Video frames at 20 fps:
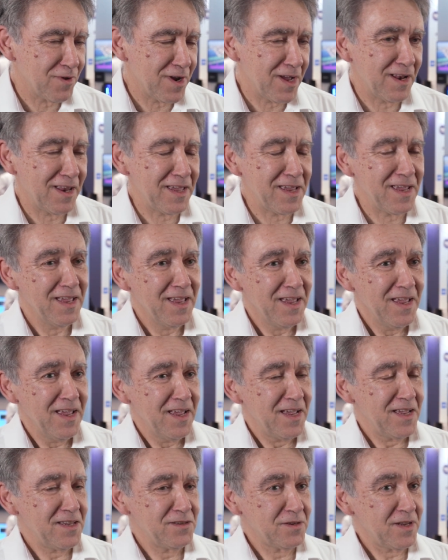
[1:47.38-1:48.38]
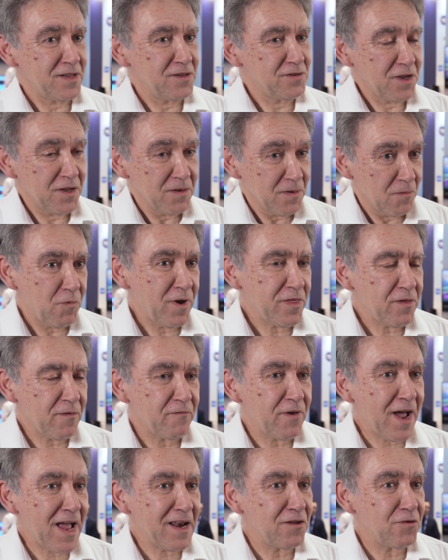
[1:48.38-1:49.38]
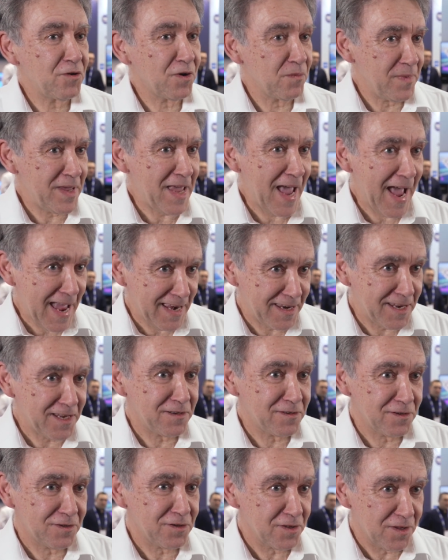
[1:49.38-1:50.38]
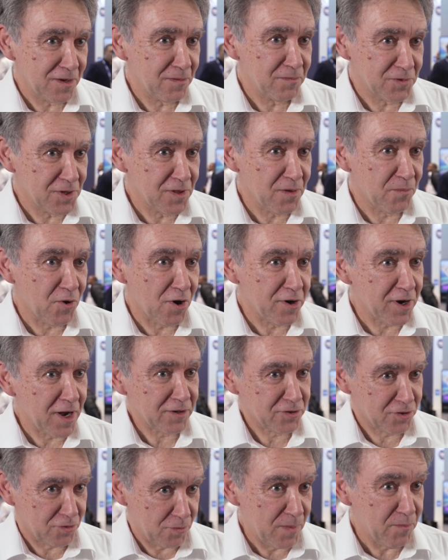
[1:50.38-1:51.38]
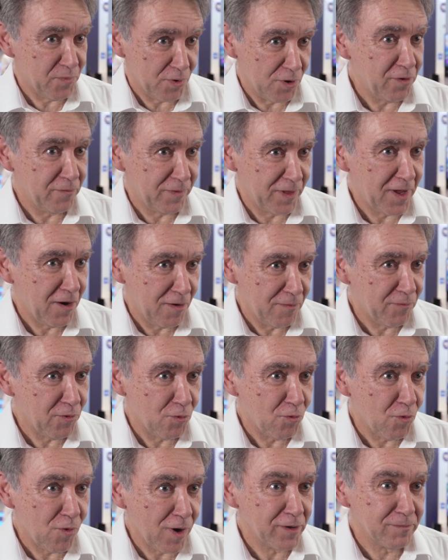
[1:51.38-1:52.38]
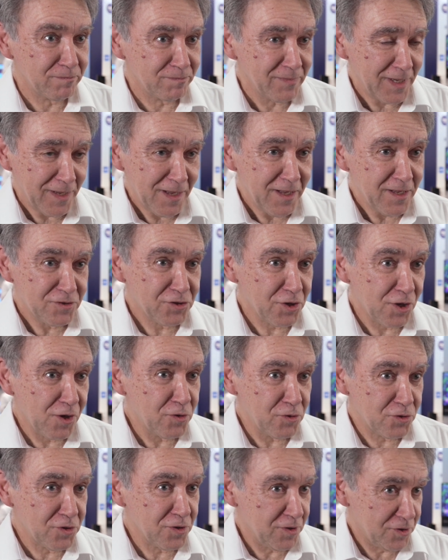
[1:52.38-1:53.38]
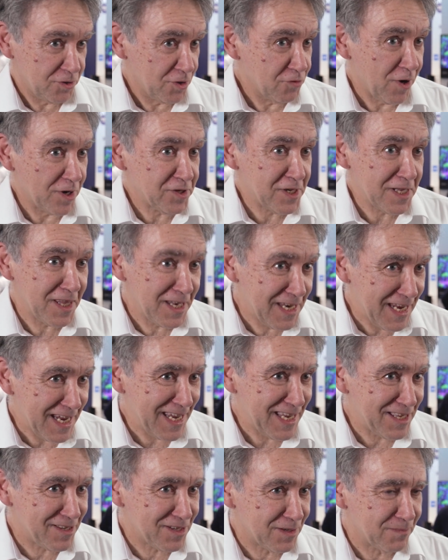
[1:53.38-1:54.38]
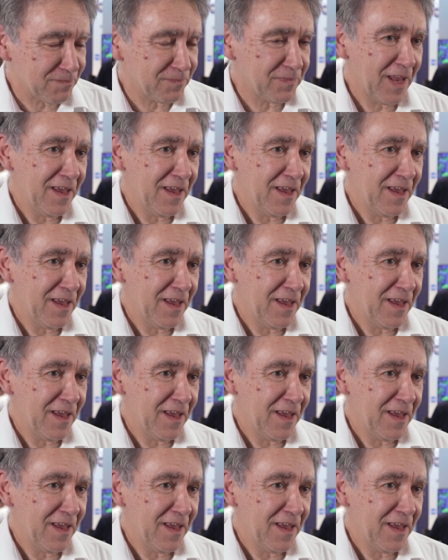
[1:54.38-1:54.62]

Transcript: really, is whether value can be added to the products to improve the overall solution that's addressing the needs.